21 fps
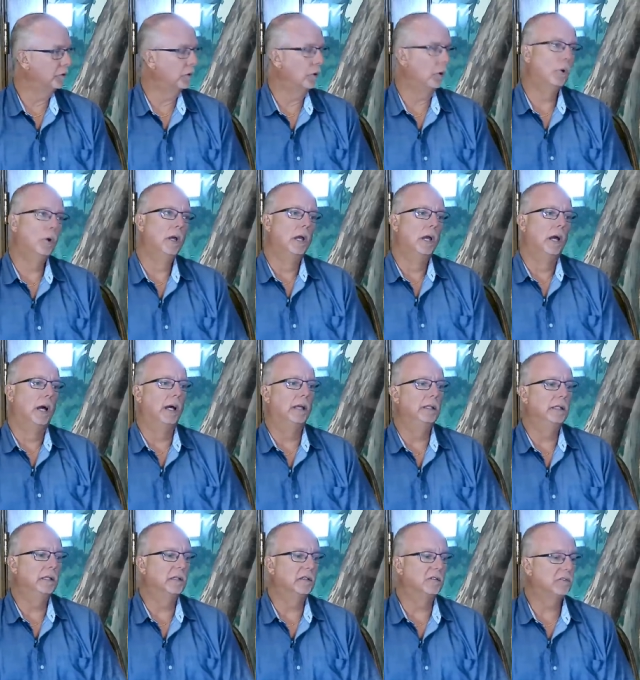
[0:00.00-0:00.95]
So
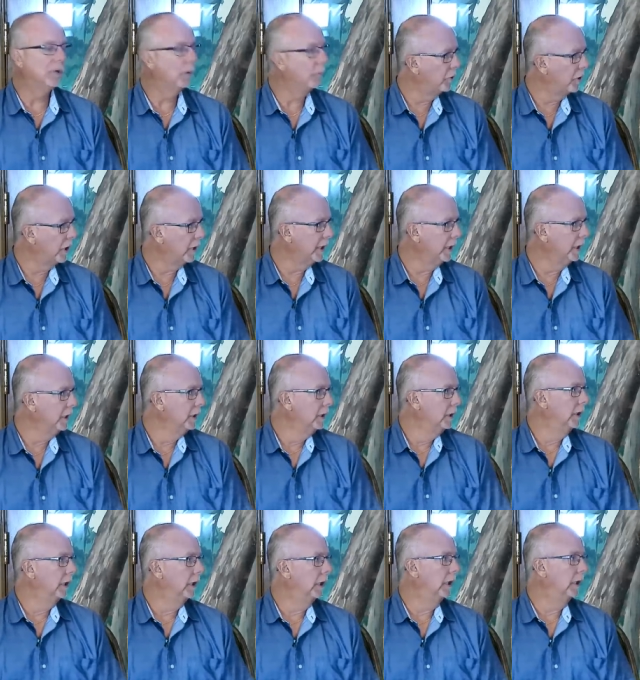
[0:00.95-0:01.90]
I think it's temporary,
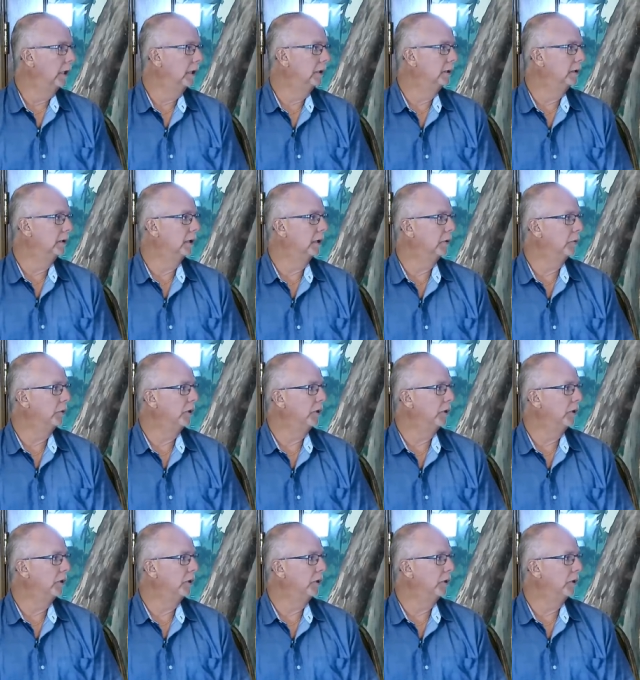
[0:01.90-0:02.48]
and